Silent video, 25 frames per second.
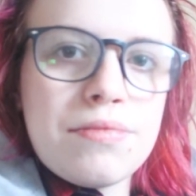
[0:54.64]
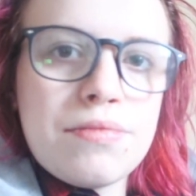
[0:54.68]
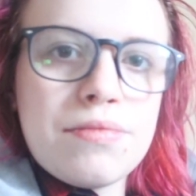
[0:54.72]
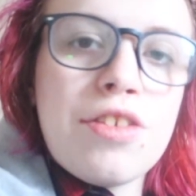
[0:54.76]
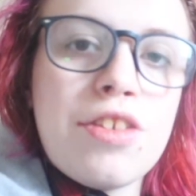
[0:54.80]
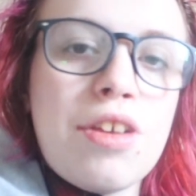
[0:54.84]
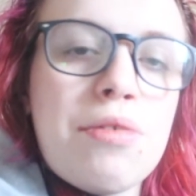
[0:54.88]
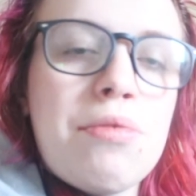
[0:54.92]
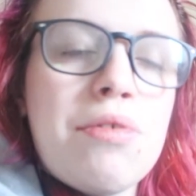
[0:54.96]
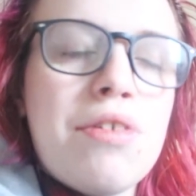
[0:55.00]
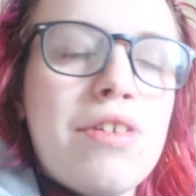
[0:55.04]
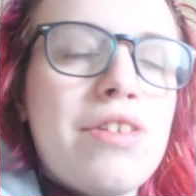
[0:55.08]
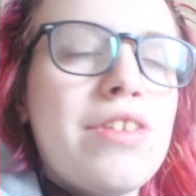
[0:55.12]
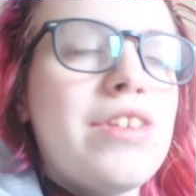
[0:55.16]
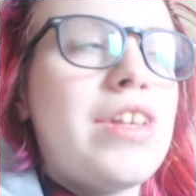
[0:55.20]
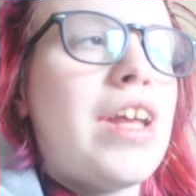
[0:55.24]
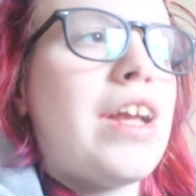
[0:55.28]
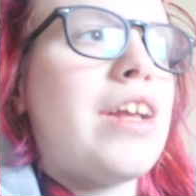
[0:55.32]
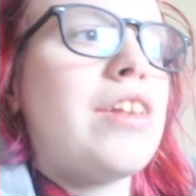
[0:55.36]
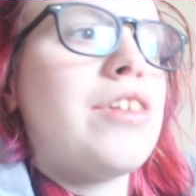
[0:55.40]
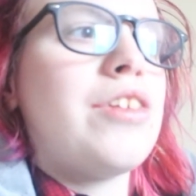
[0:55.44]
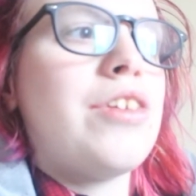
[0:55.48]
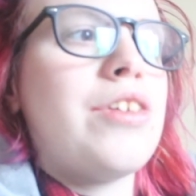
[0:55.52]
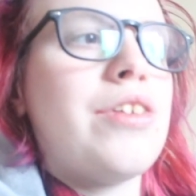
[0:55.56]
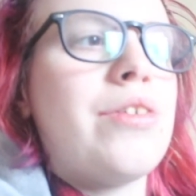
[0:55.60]
So we're on
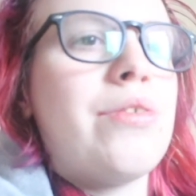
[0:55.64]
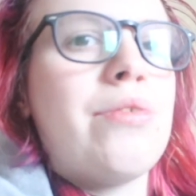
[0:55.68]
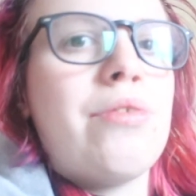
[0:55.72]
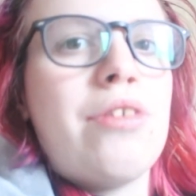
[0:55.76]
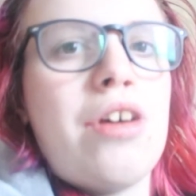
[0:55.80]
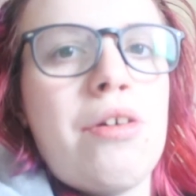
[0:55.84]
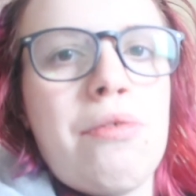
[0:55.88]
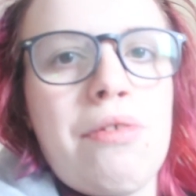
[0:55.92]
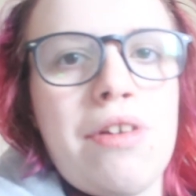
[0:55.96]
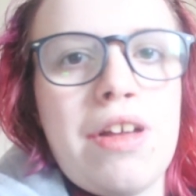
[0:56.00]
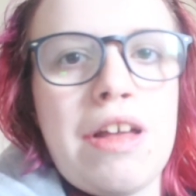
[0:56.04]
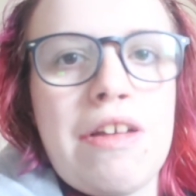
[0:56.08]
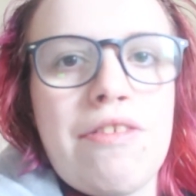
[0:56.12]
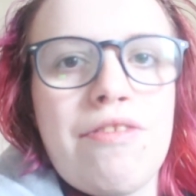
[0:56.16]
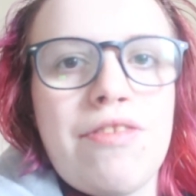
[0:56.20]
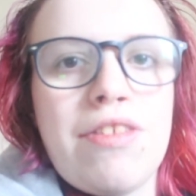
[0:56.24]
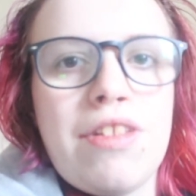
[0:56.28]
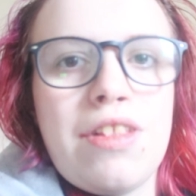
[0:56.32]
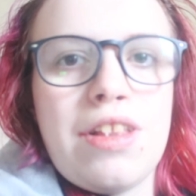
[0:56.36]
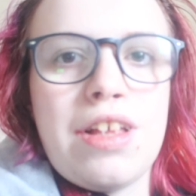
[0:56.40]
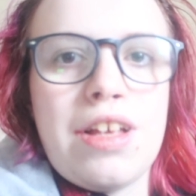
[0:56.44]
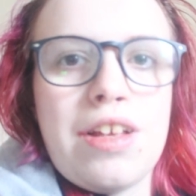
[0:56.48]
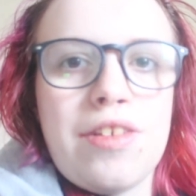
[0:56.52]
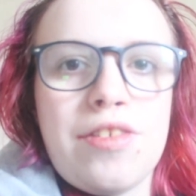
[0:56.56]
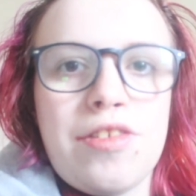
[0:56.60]
day two with
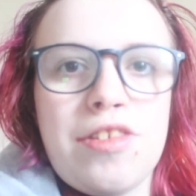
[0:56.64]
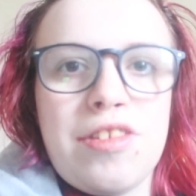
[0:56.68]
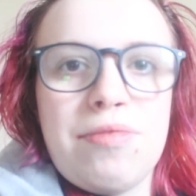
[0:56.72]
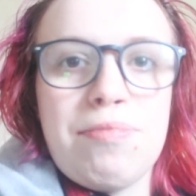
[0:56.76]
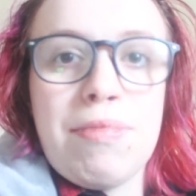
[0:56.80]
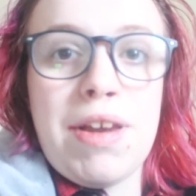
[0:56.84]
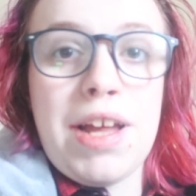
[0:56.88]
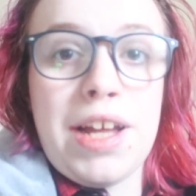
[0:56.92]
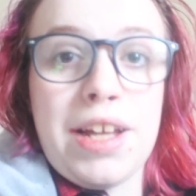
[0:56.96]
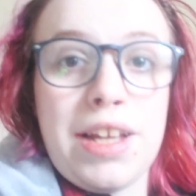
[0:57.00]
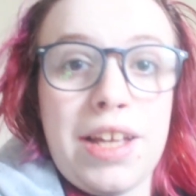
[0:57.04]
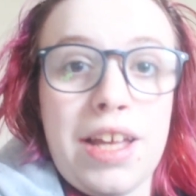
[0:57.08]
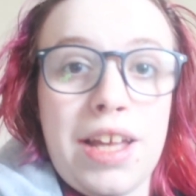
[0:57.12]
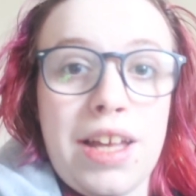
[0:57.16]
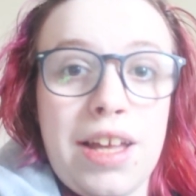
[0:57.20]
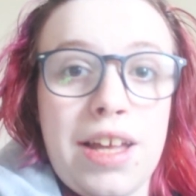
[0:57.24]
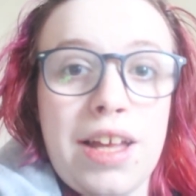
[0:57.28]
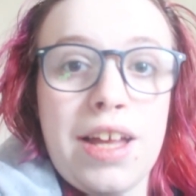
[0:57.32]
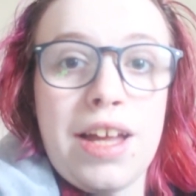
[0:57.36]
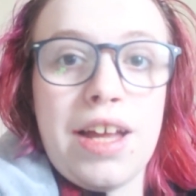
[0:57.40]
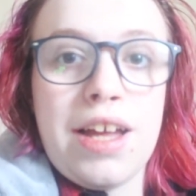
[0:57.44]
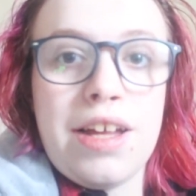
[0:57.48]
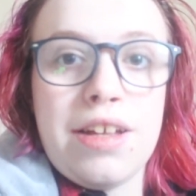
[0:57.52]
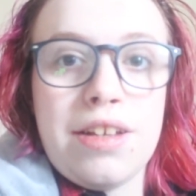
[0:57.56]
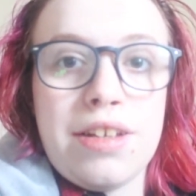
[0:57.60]
this blanket,
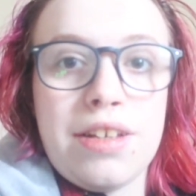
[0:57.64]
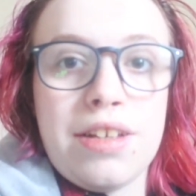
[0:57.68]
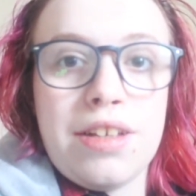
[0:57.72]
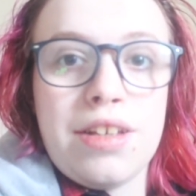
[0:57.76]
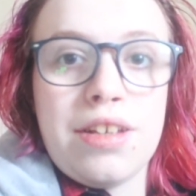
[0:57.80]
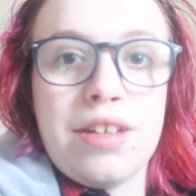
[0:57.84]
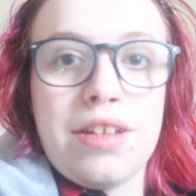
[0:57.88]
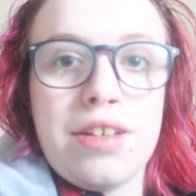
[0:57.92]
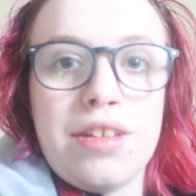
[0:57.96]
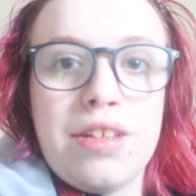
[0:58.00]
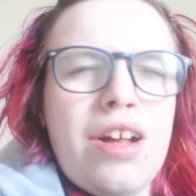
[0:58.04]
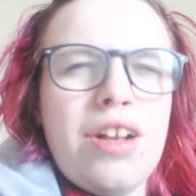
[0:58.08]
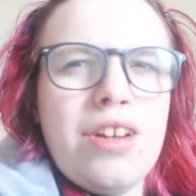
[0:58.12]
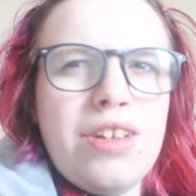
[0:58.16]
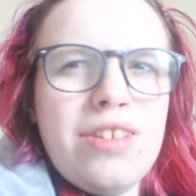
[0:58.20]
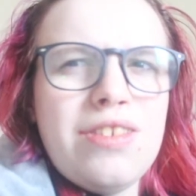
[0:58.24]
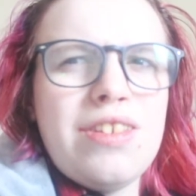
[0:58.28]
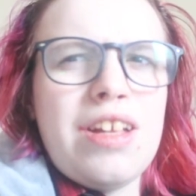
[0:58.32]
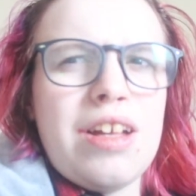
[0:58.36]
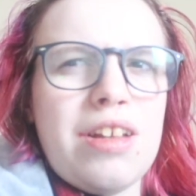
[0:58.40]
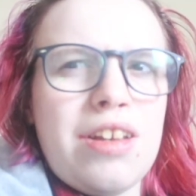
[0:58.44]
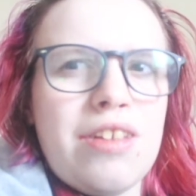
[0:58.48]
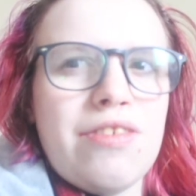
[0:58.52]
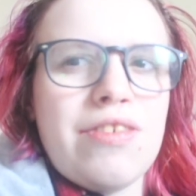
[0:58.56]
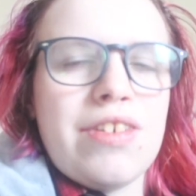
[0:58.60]
and
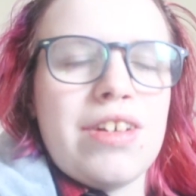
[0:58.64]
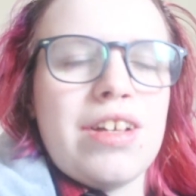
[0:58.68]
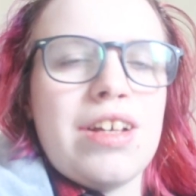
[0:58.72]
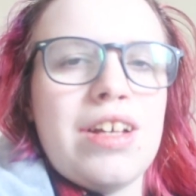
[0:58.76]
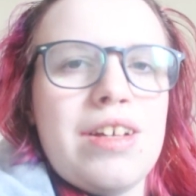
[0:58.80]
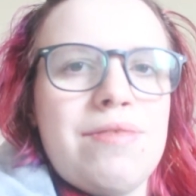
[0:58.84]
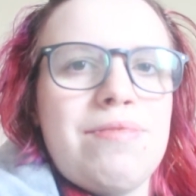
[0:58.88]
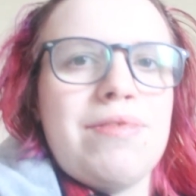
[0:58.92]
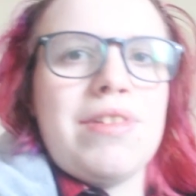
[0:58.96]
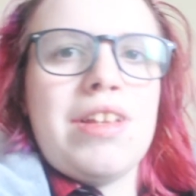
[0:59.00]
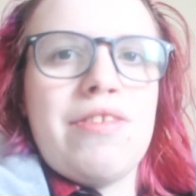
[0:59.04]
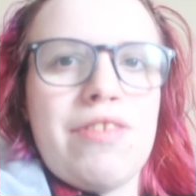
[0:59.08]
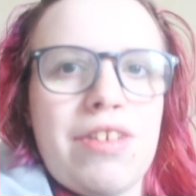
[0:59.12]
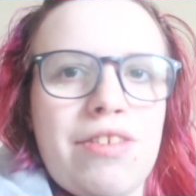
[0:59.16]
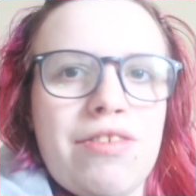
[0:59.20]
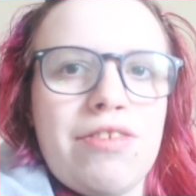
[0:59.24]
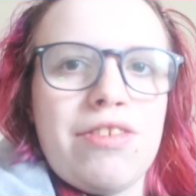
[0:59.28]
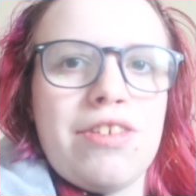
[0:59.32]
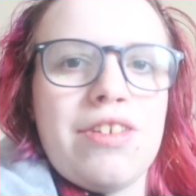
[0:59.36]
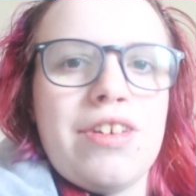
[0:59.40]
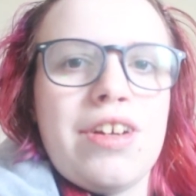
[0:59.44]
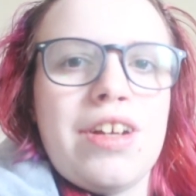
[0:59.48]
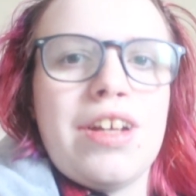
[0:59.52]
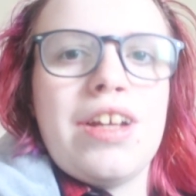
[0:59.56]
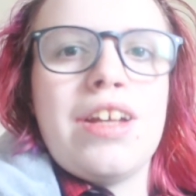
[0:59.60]
honestly I love it. I'm living
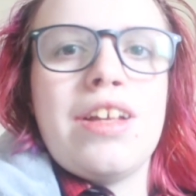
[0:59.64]
for it.